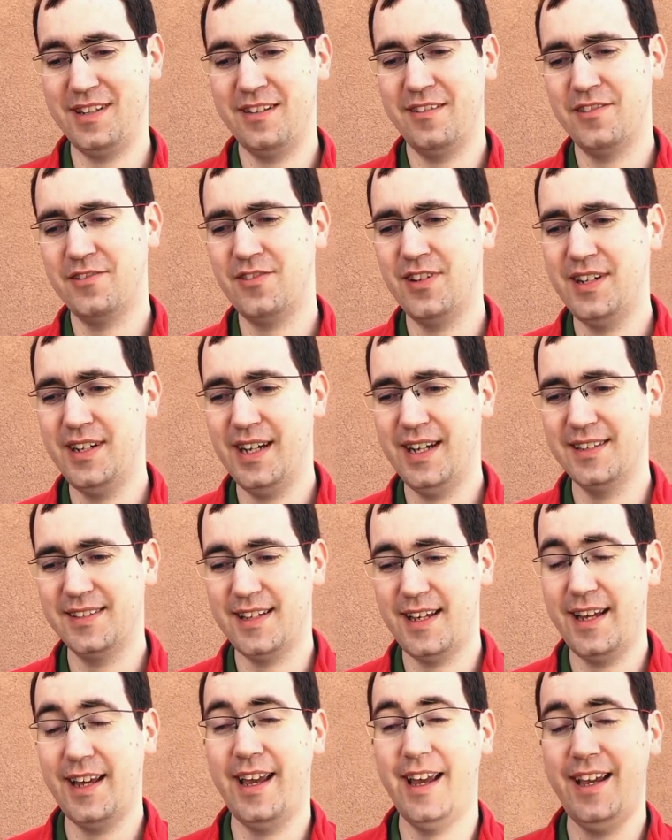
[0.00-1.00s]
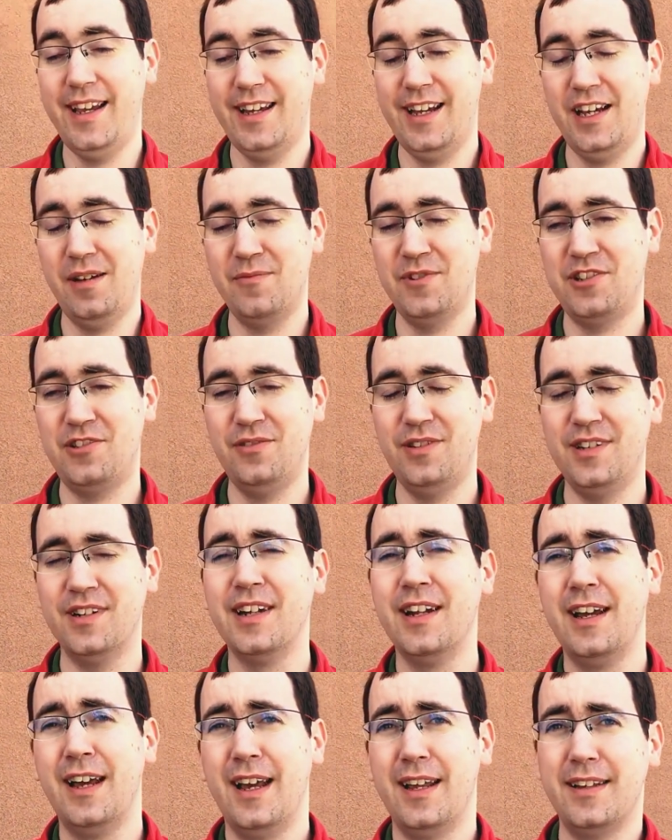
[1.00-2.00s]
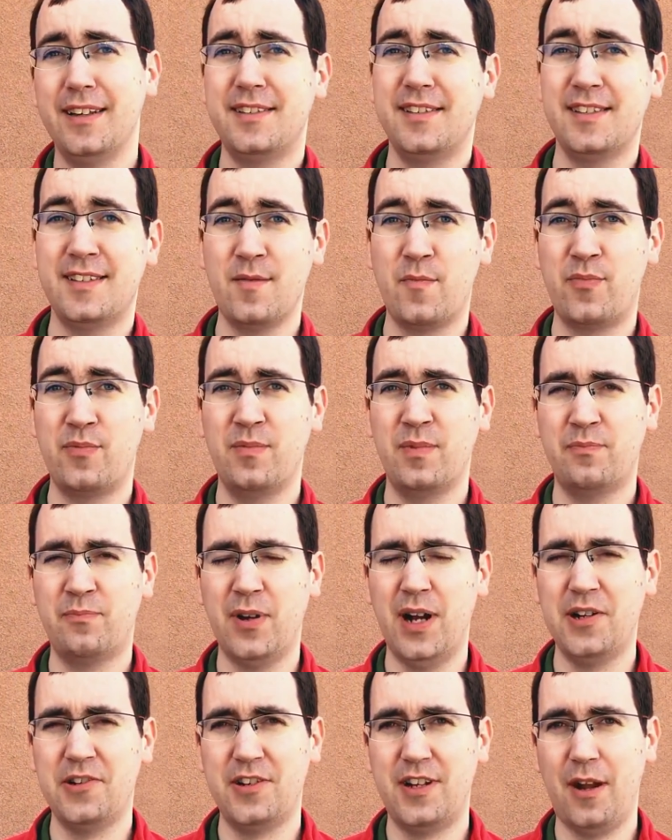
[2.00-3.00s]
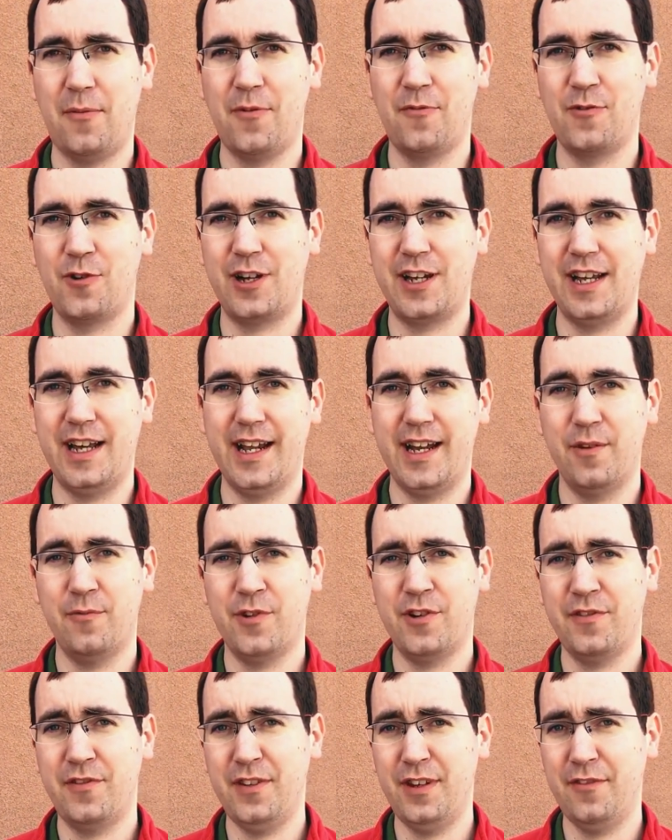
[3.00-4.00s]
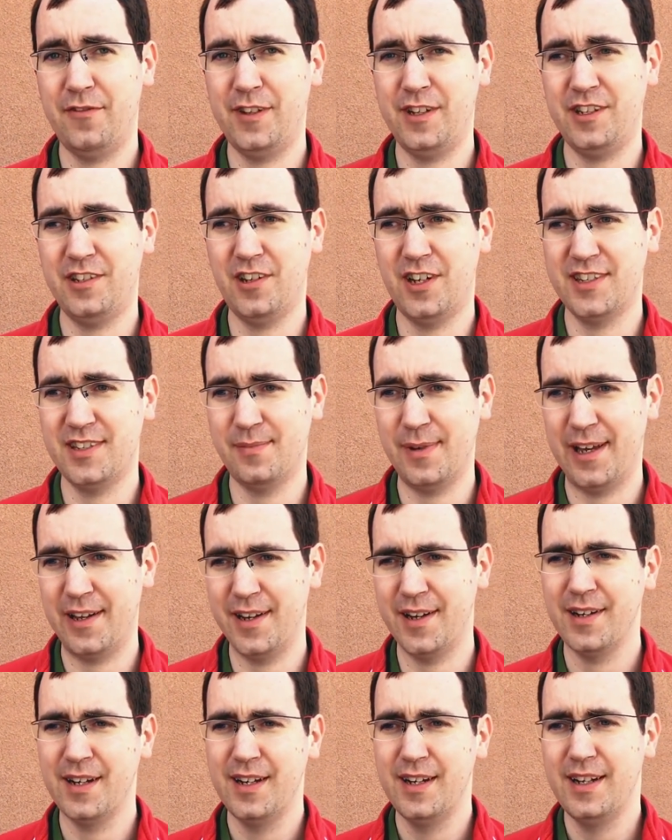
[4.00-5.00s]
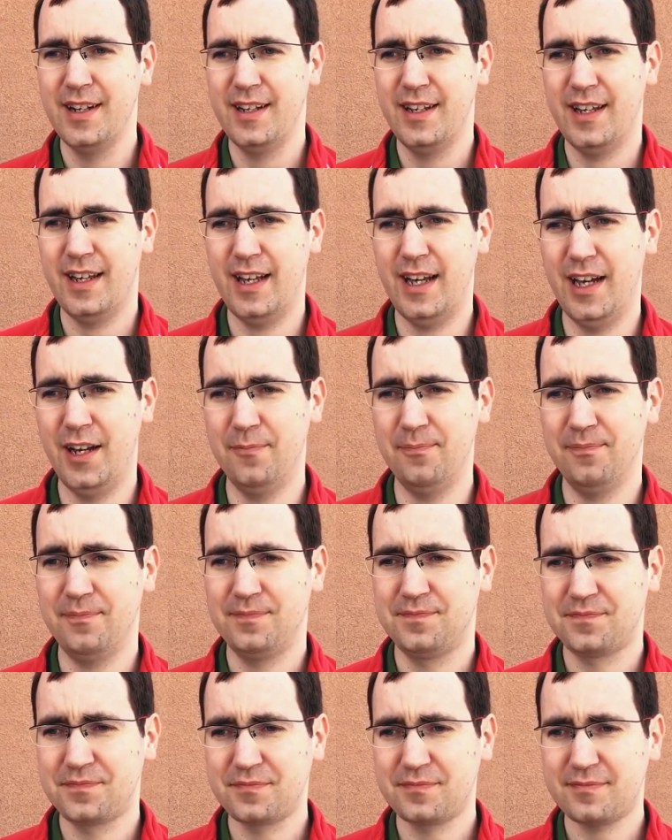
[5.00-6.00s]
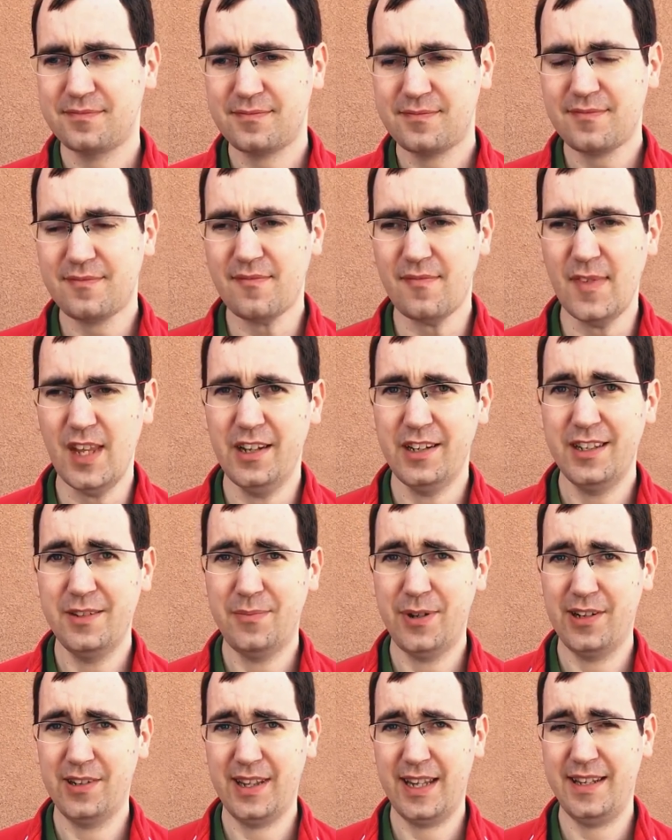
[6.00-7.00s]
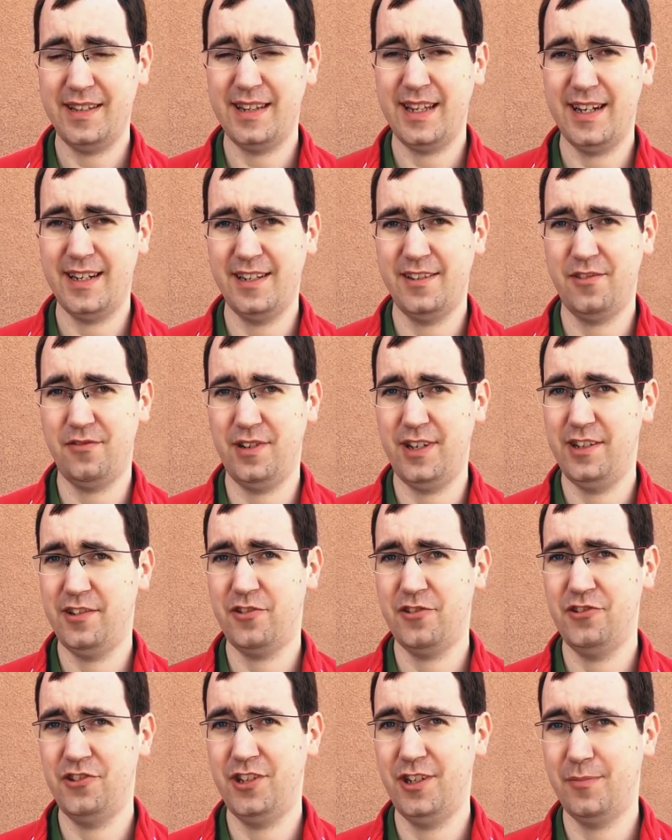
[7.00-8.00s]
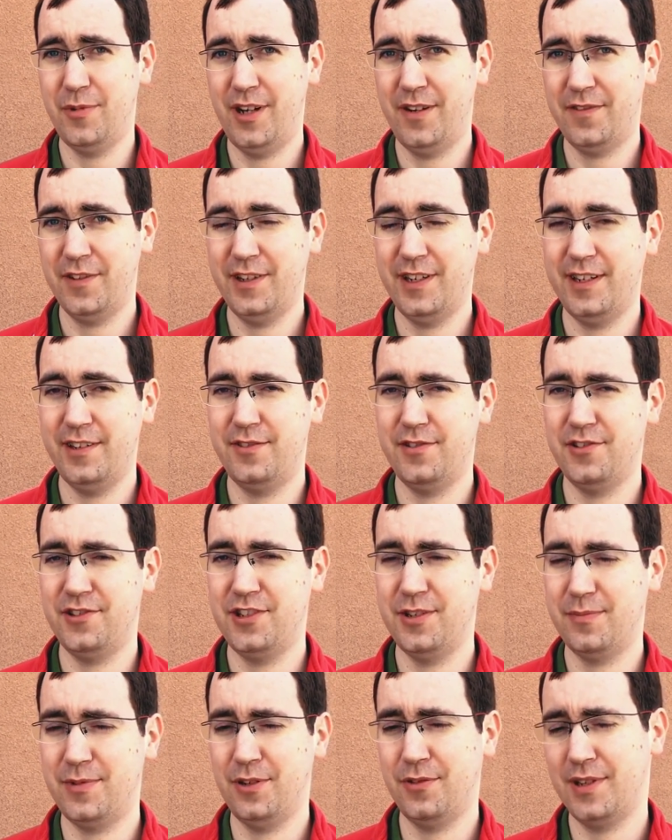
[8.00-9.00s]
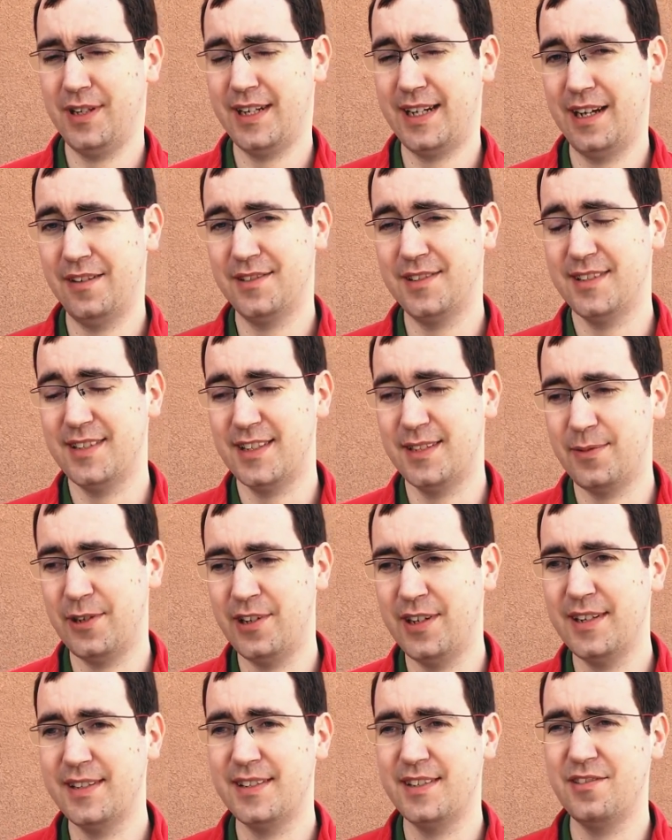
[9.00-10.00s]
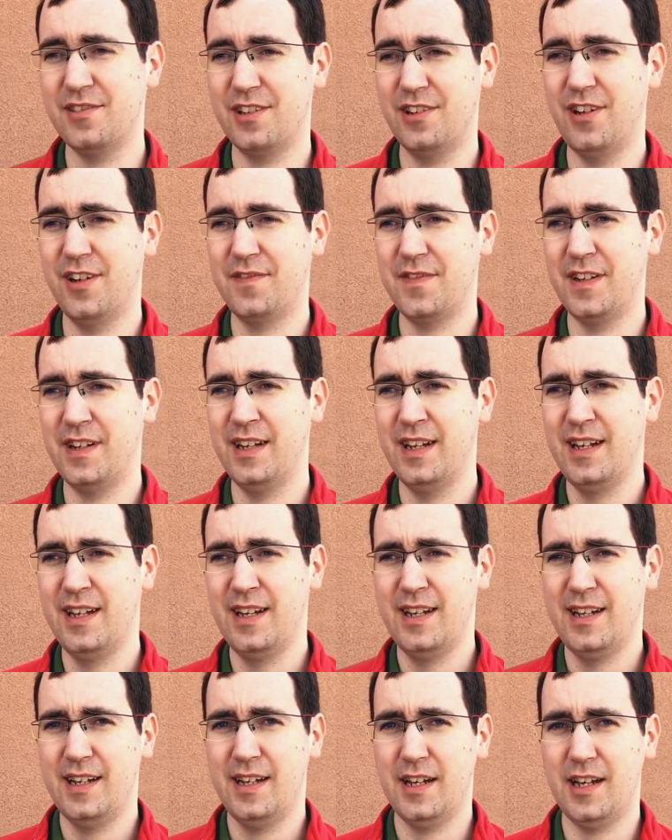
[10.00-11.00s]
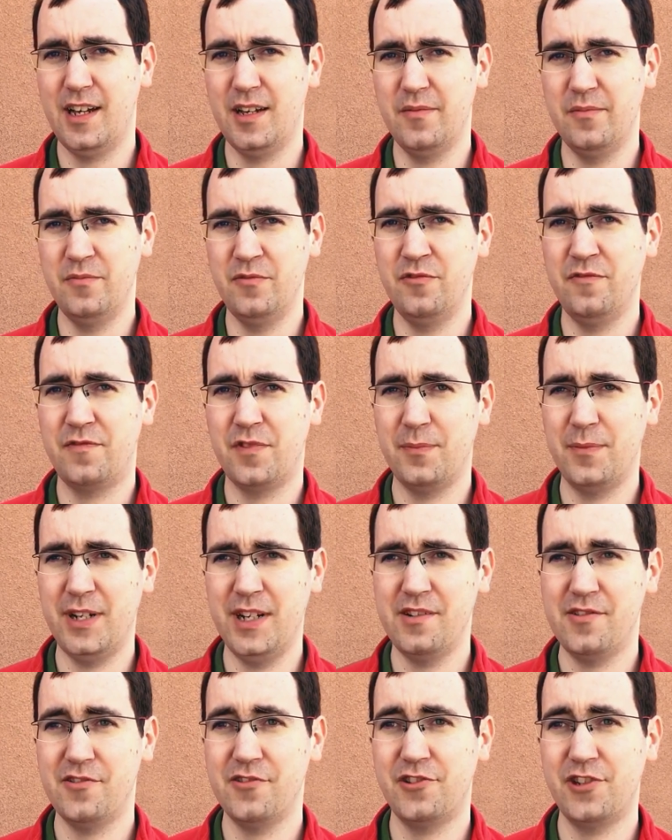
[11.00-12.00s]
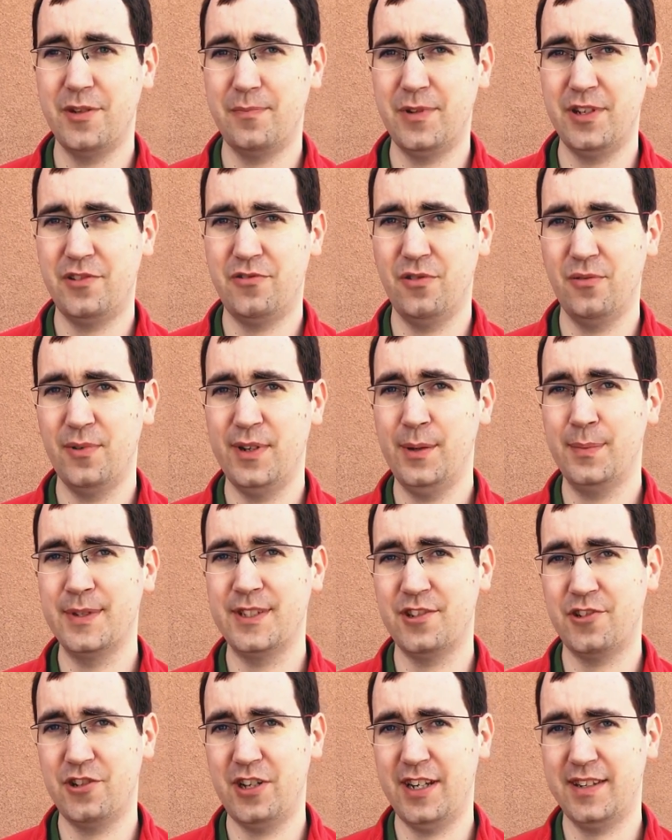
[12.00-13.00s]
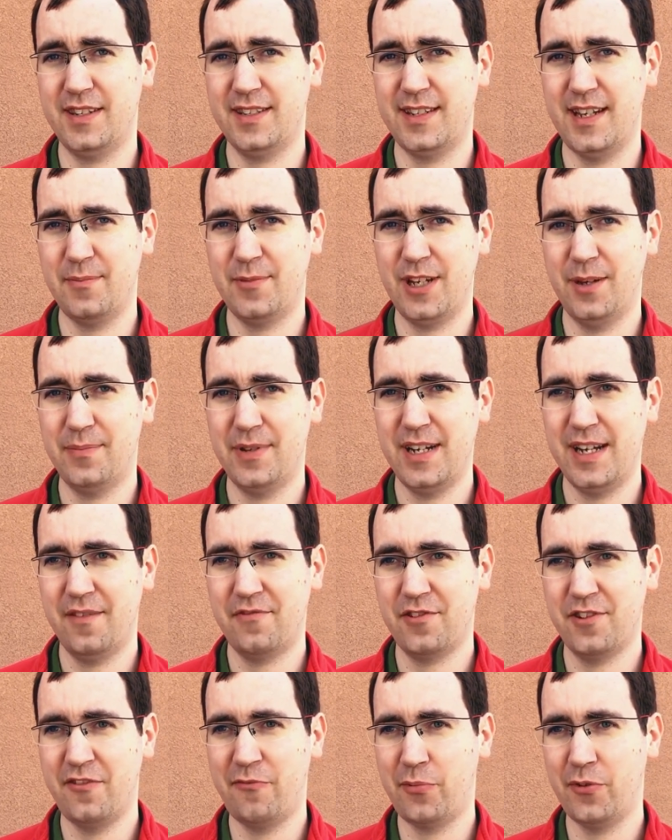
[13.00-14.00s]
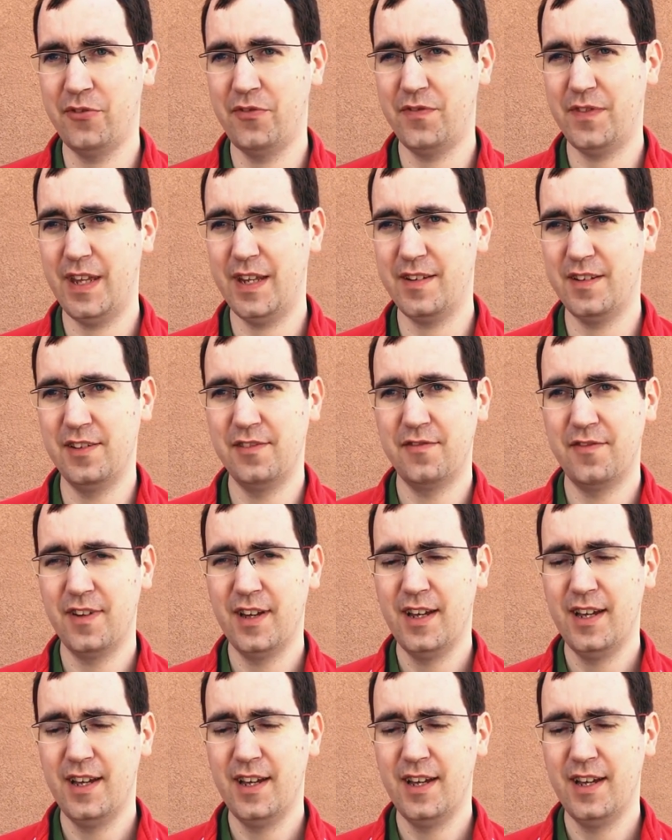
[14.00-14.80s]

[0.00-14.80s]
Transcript: the industry and say, hey, I'm a student. This is a project I've been working on. I wonder if you have any thoughts about it. Um, you can parlay that into an internship offer. Internship totally counts as experience. You can often uh, move from an internship into a real position at the same company after you've proved that you've